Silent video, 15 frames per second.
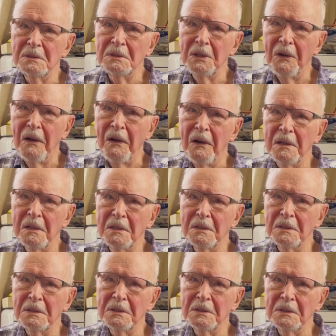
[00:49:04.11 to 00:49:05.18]
the history
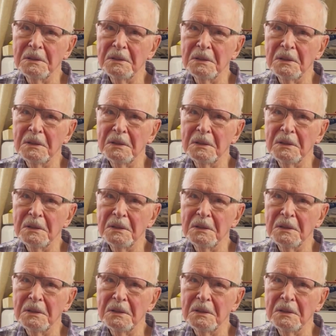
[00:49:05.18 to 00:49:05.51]
of family